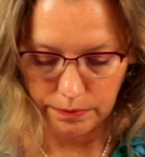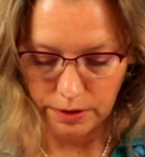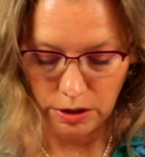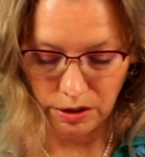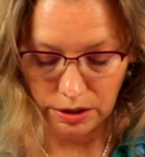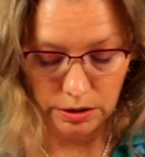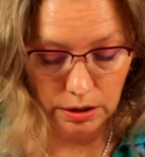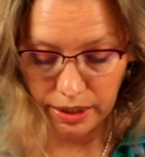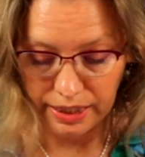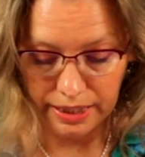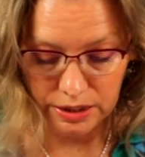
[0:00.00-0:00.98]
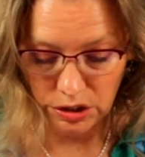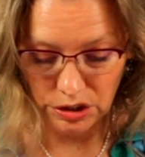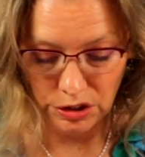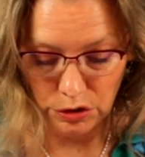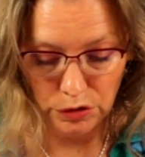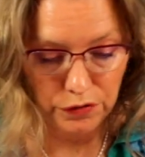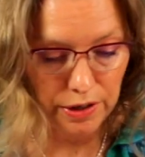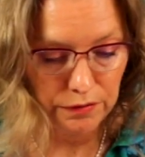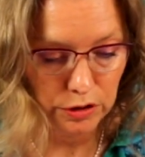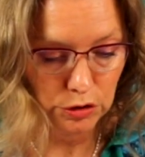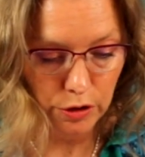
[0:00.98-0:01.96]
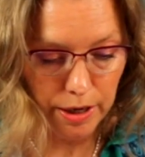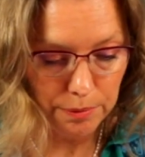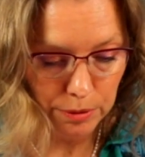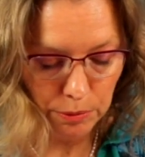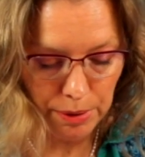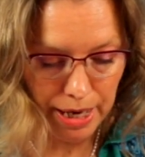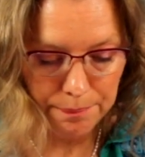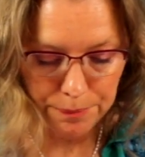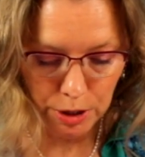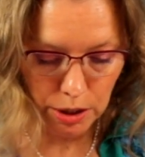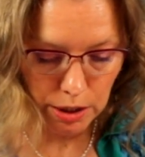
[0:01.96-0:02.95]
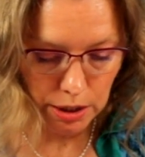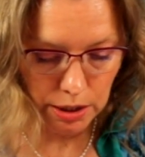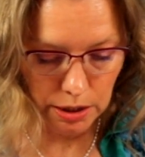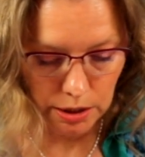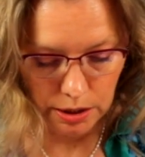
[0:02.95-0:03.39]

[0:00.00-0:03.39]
You could, again, just use your favorite scrapbook paper.